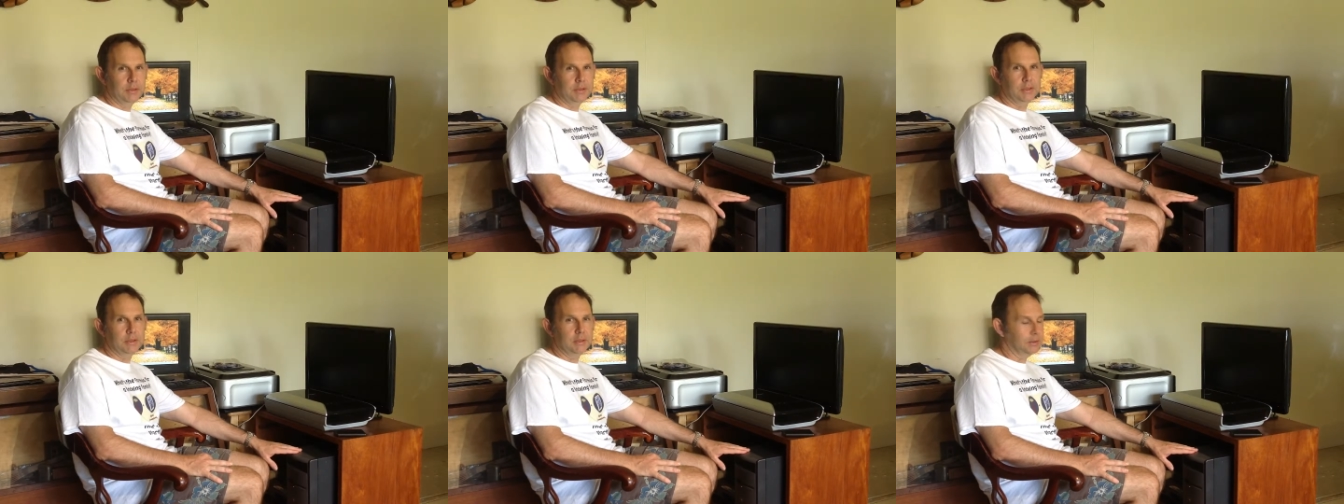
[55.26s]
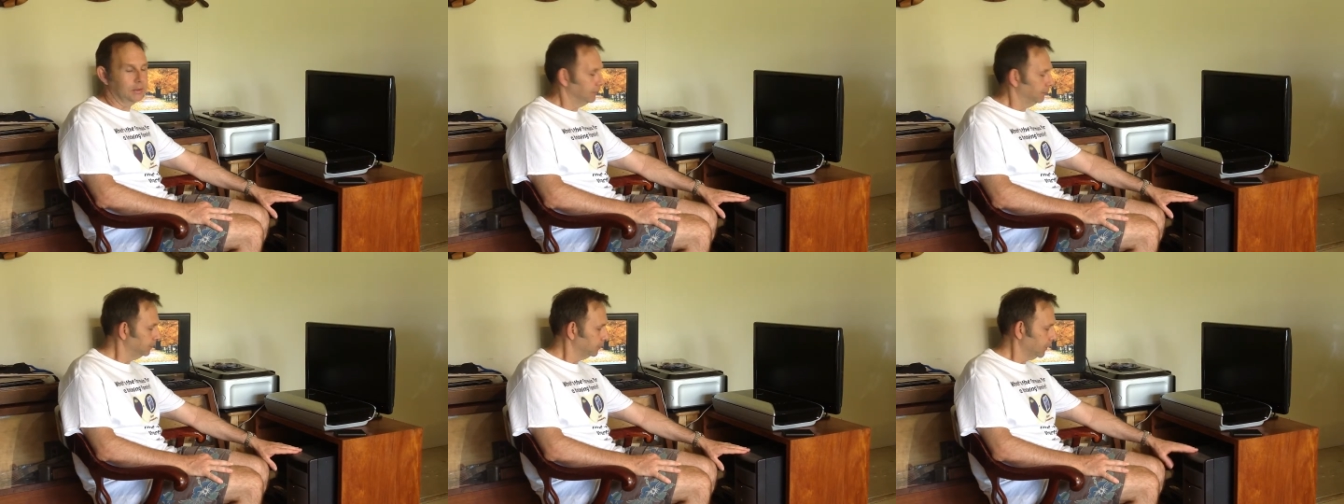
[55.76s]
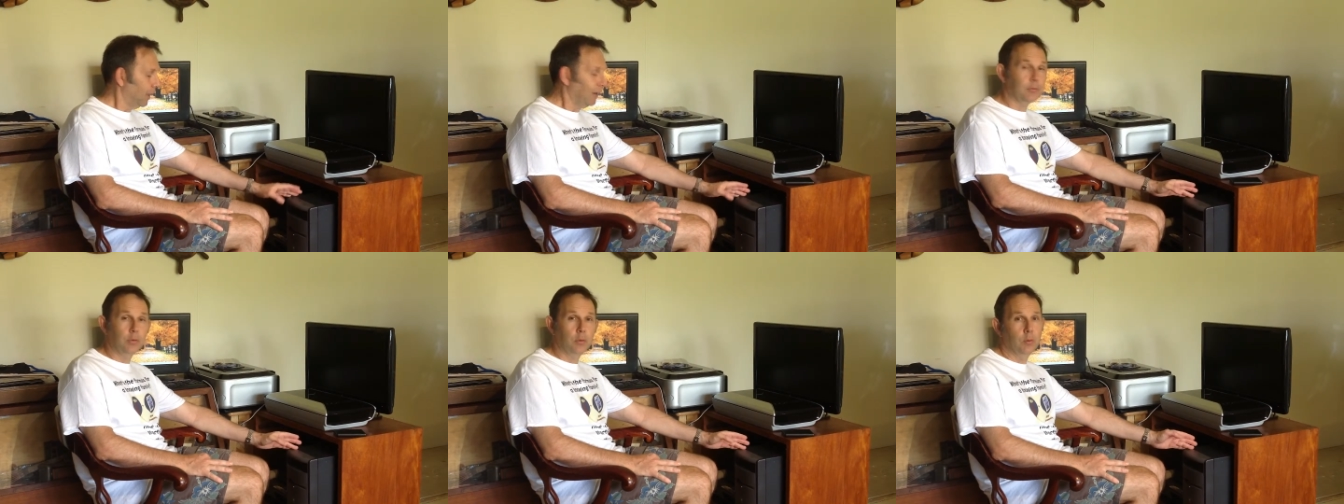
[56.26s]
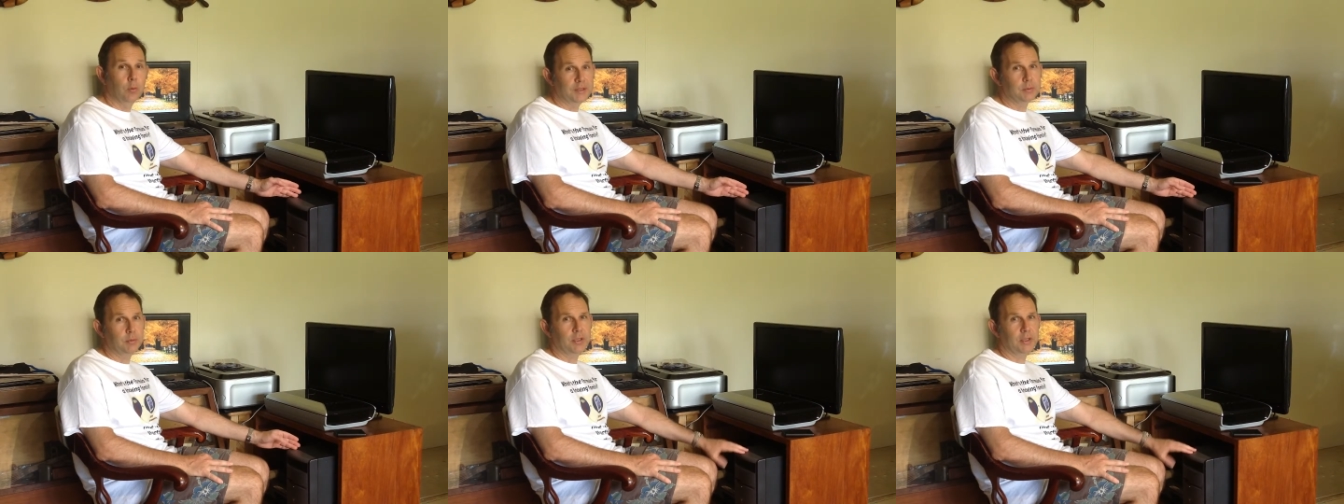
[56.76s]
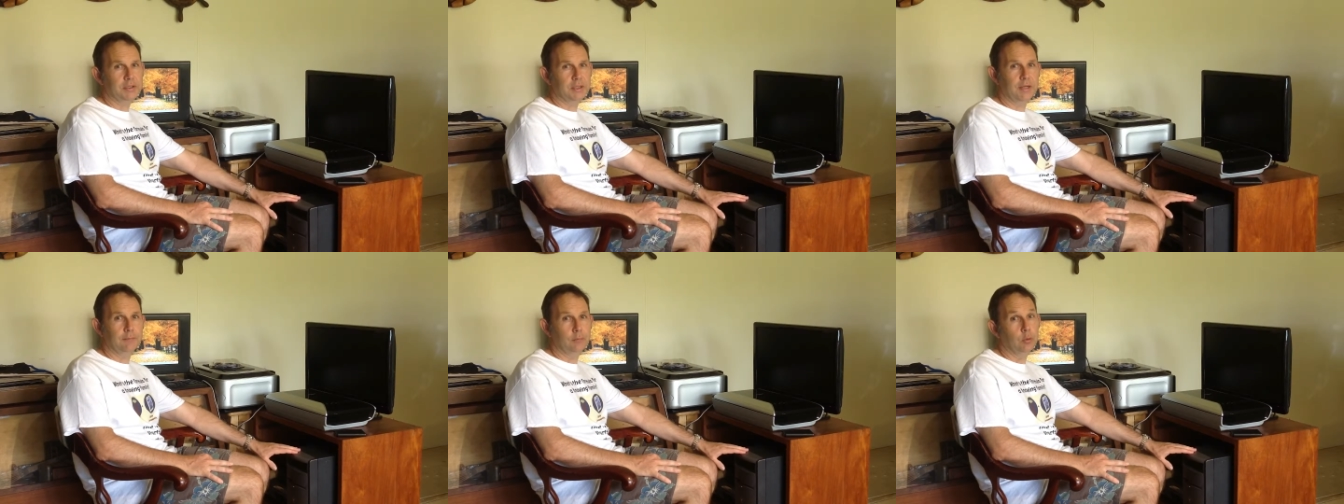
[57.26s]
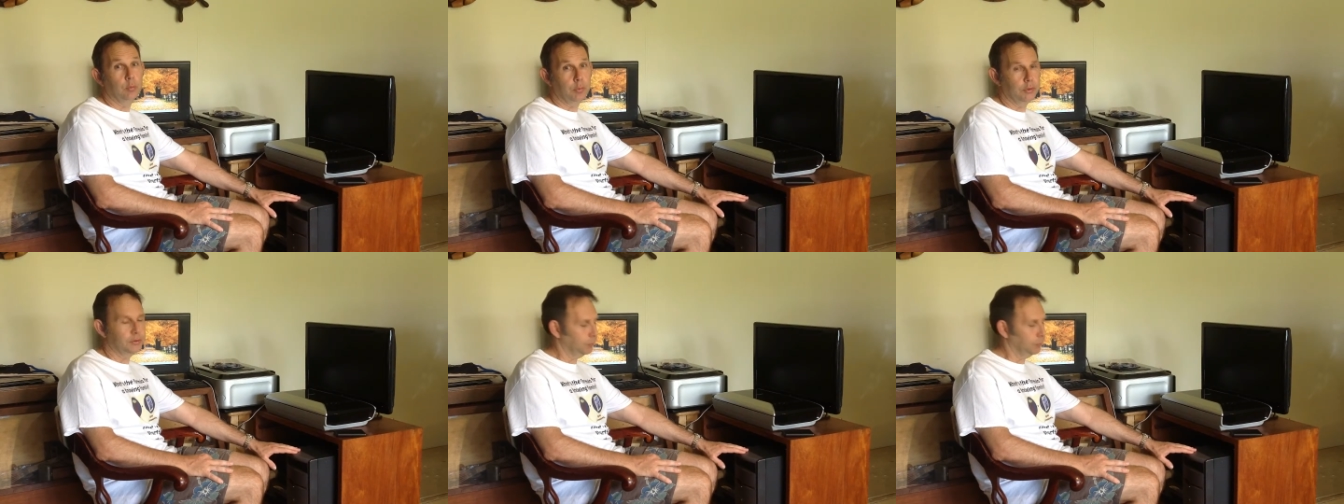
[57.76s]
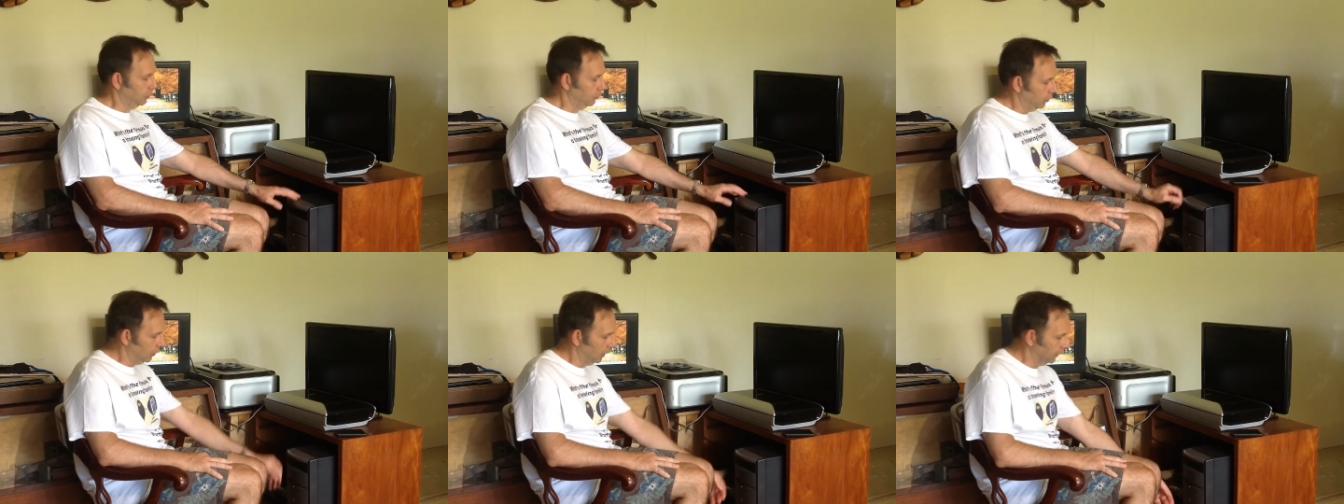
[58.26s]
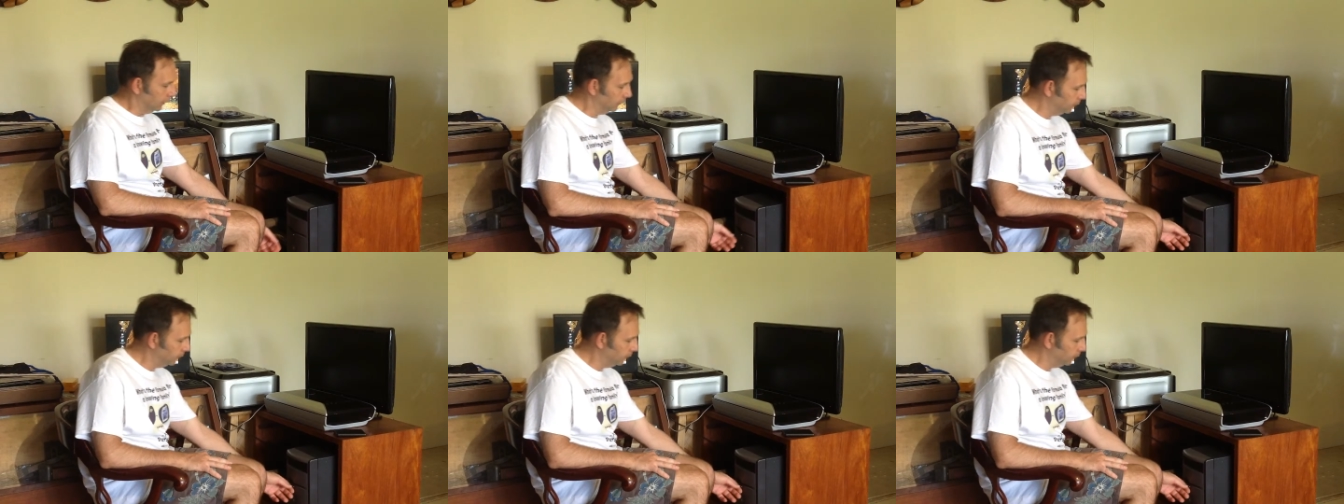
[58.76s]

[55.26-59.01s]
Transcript: PCs. And after all, that's what they stand for, personal computing.